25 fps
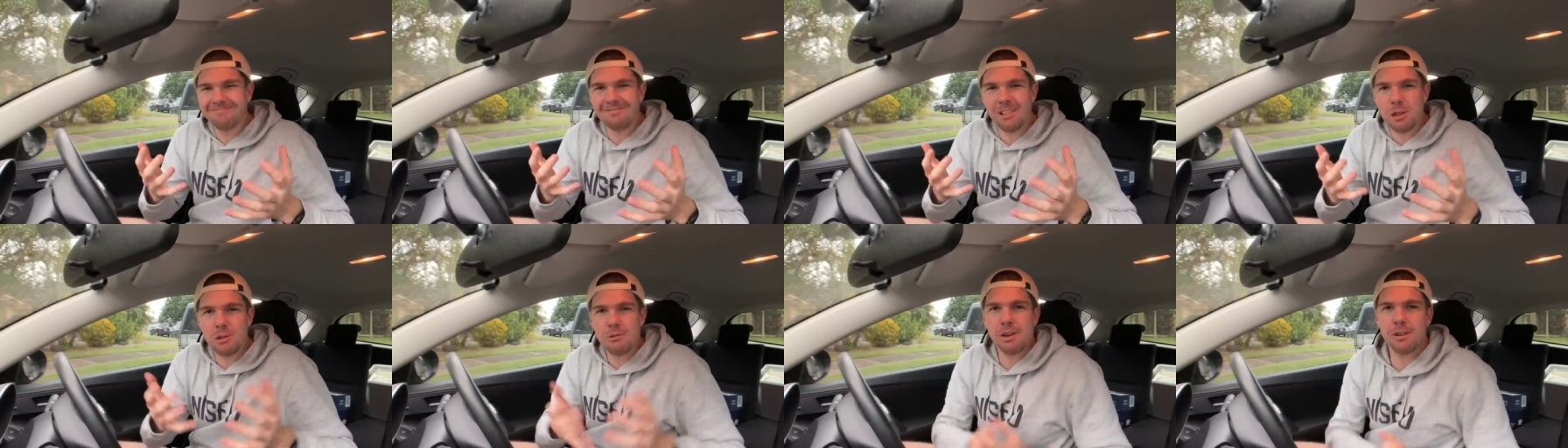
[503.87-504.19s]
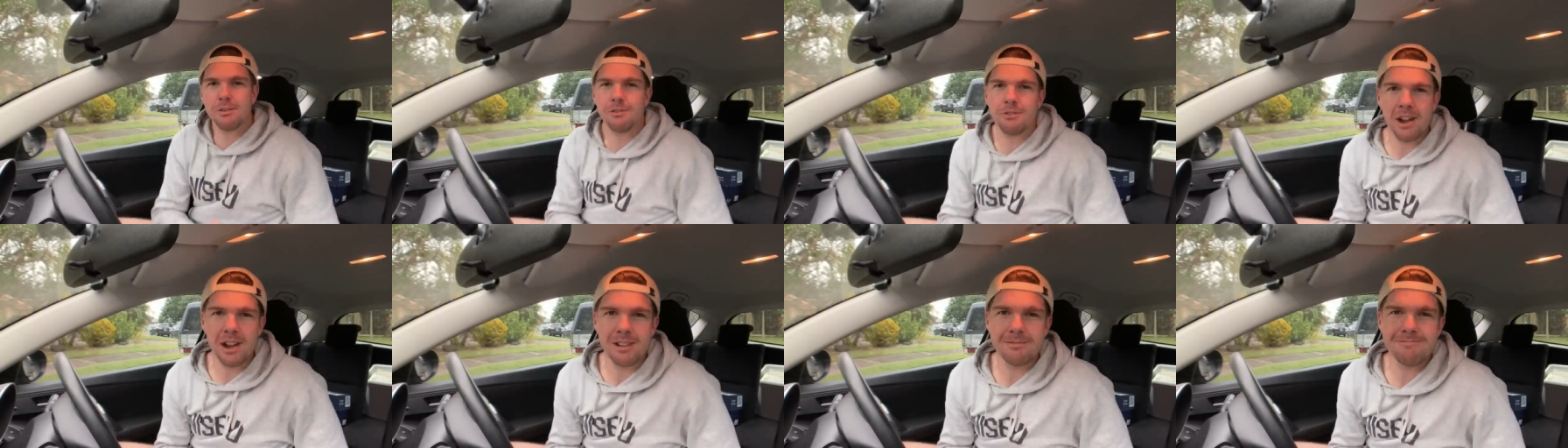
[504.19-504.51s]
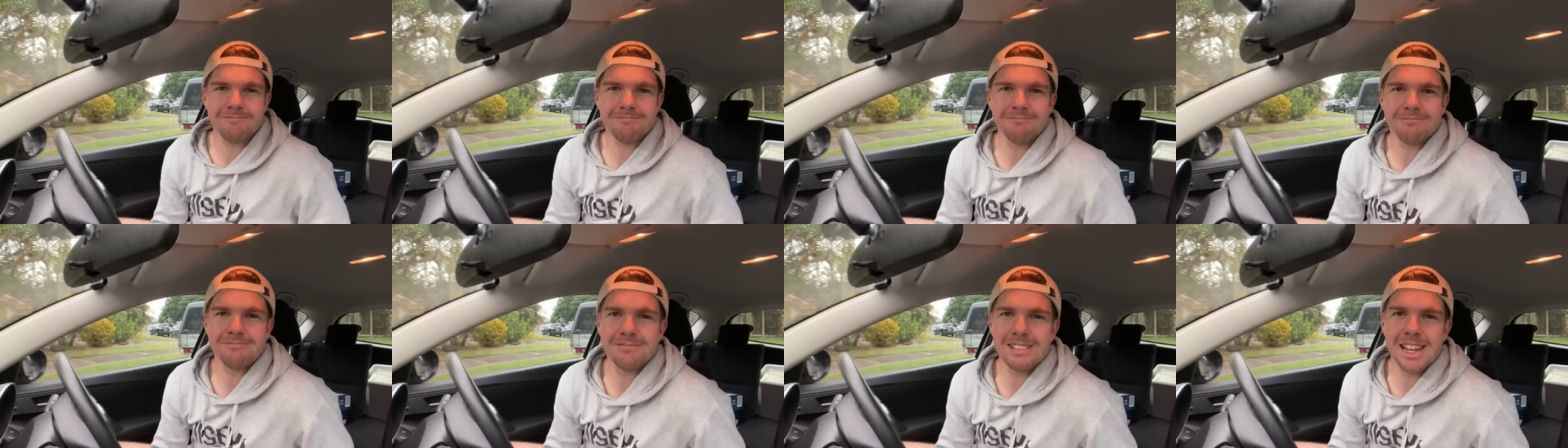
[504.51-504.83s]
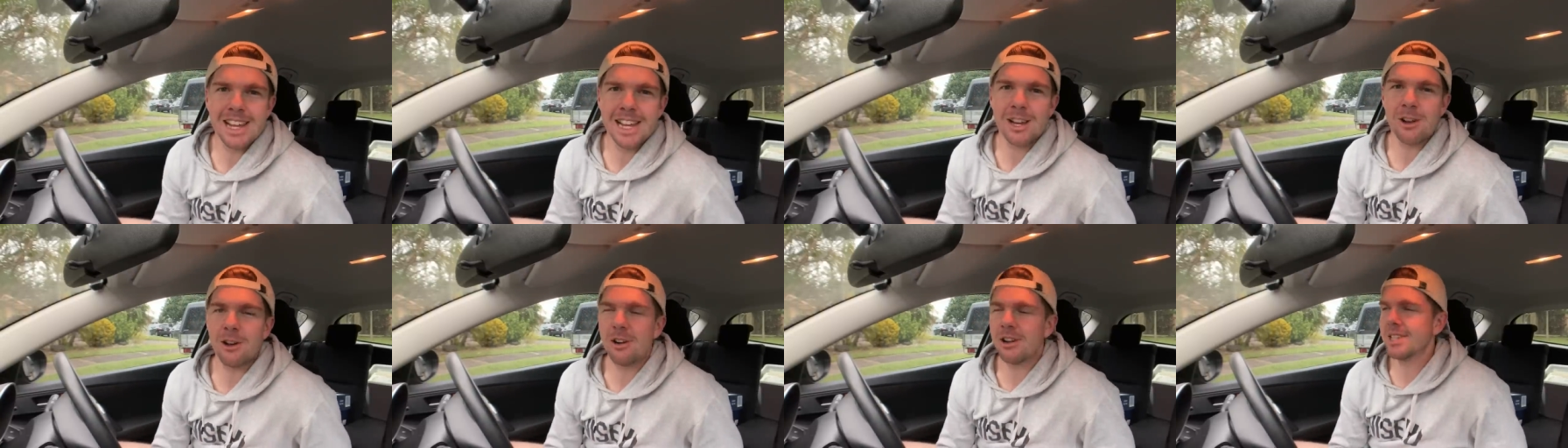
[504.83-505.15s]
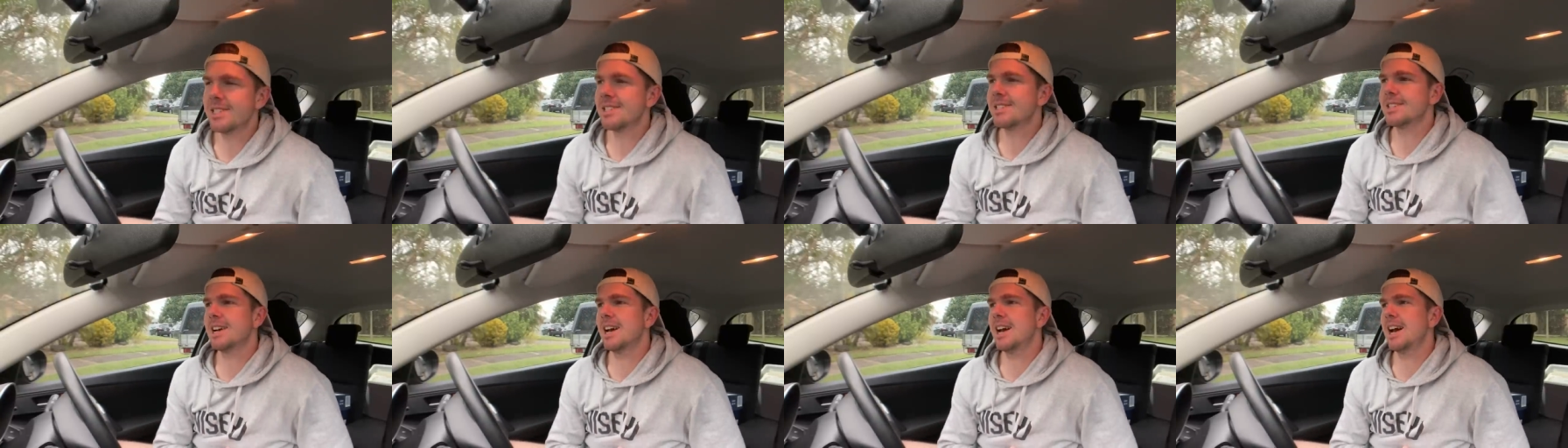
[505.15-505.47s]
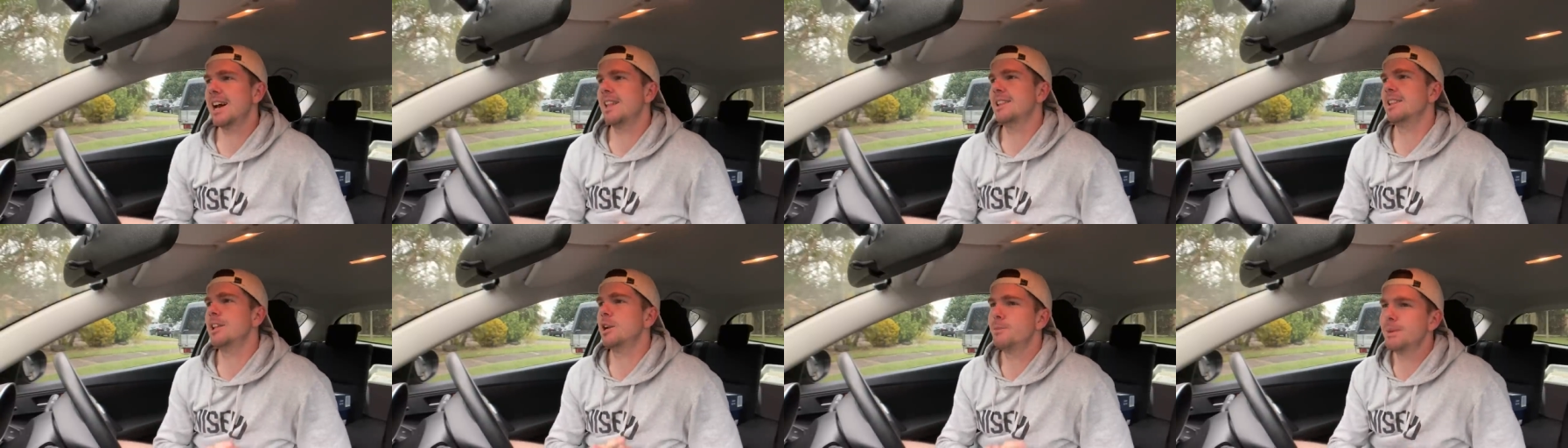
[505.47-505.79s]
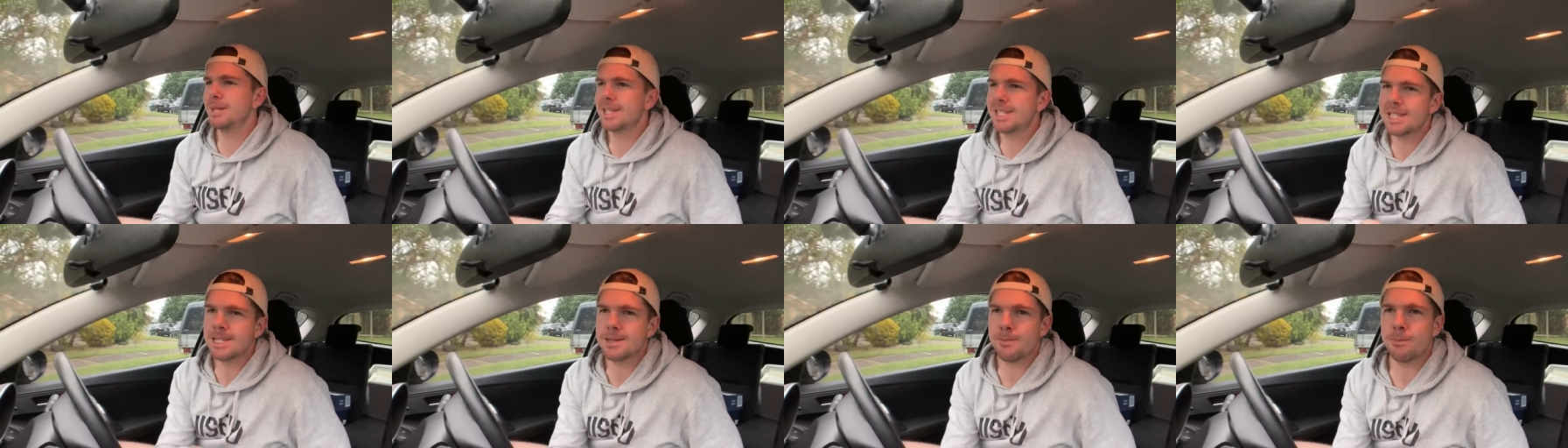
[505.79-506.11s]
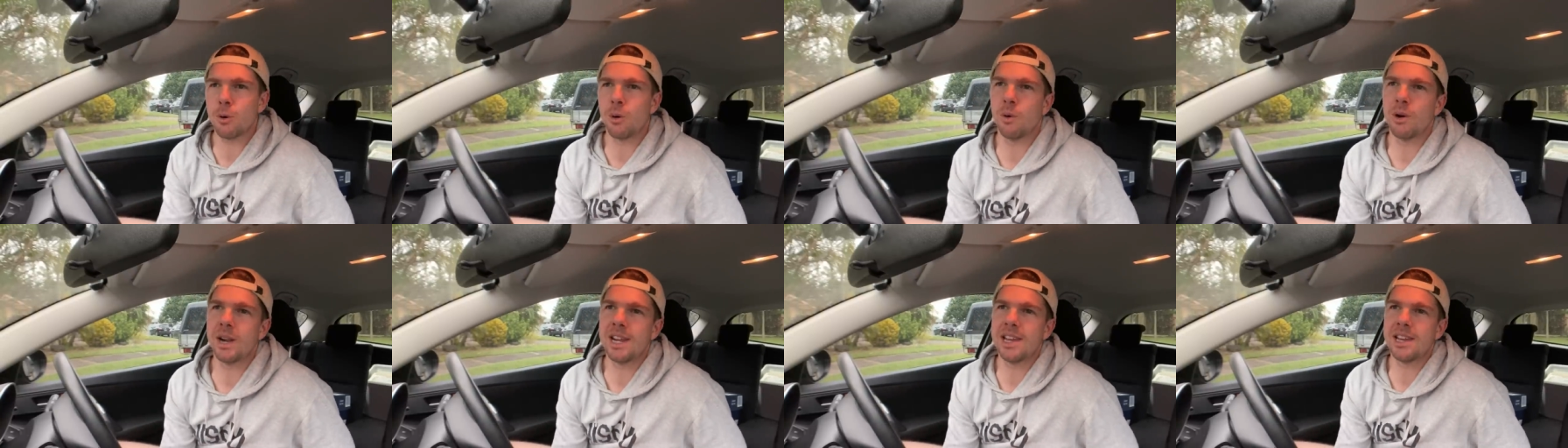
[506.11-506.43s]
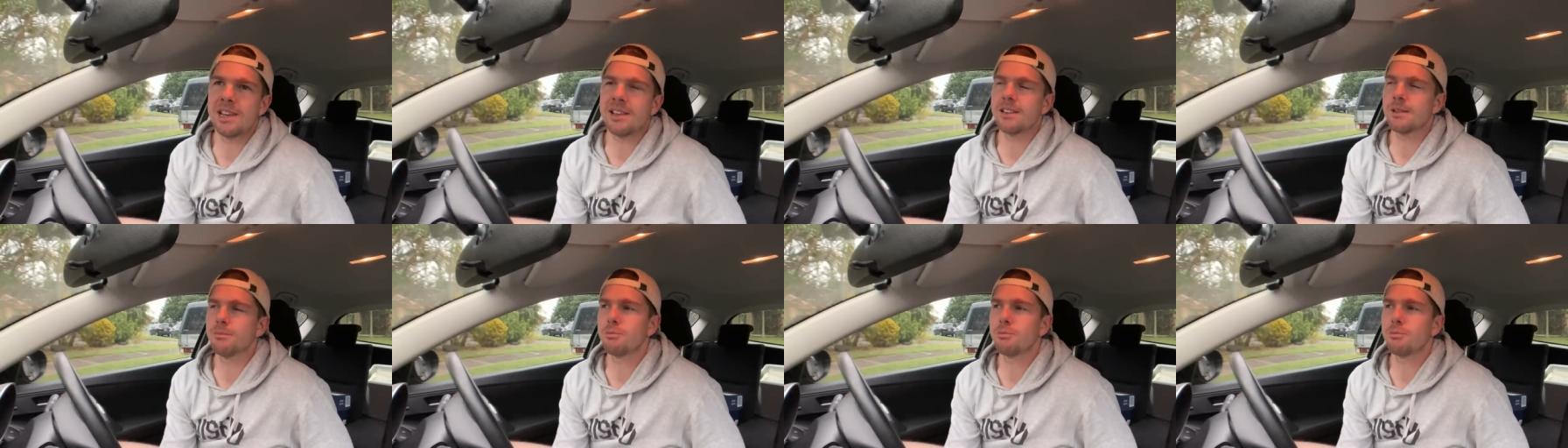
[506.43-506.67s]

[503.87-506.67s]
thrift run there guys, uh, a little bit disappointing.